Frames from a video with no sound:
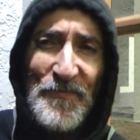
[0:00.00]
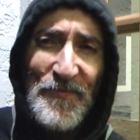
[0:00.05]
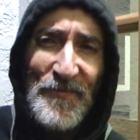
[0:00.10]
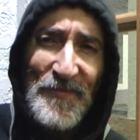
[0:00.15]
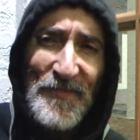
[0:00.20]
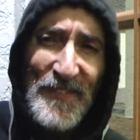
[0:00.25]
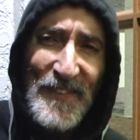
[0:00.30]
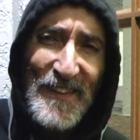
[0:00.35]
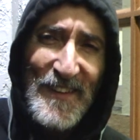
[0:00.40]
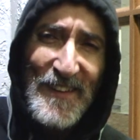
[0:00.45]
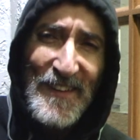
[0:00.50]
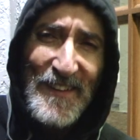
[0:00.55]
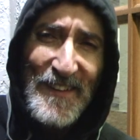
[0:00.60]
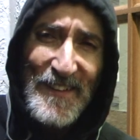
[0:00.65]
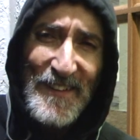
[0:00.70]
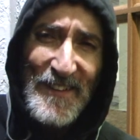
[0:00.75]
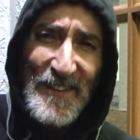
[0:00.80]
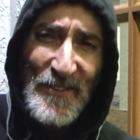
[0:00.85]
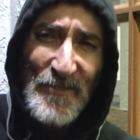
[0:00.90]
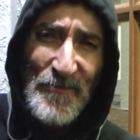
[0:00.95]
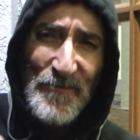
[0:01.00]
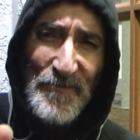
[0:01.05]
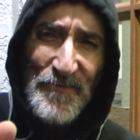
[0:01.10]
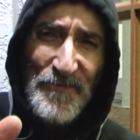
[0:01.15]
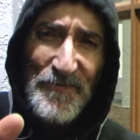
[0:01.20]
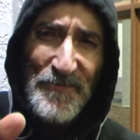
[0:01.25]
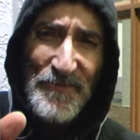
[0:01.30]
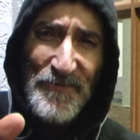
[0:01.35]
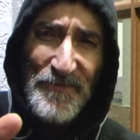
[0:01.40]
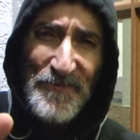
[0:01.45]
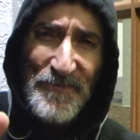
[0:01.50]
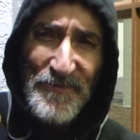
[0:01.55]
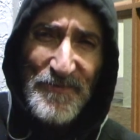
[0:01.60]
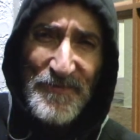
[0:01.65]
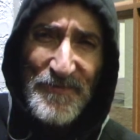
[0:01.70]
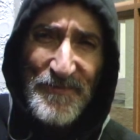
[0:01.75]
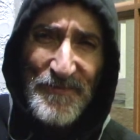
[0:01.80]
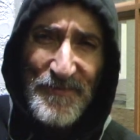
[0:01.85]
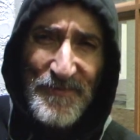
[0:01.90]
Nobody speaks.